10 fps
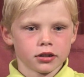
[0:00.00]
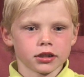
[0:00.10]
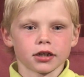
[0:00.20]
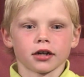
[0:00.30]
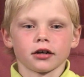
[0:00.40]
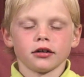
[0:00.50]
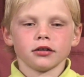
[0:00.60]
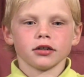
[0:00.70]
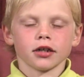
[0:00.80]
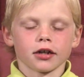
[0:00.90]
Yeah,
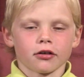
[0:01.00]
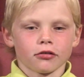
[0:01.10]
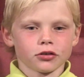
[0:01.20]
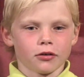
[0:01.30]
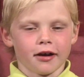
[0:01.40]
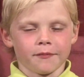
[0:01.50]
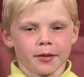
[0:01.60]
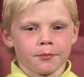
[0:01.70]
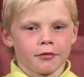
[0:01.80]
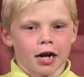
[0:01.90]
and also I've
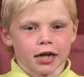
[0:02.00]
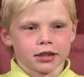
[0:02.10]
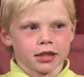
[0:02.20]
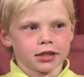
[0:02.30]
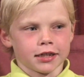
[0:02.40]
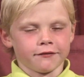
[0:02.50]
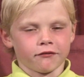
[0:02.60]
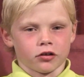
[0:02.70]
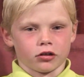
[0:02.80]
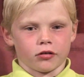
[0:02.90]
been practicing
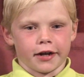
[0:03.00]
for 3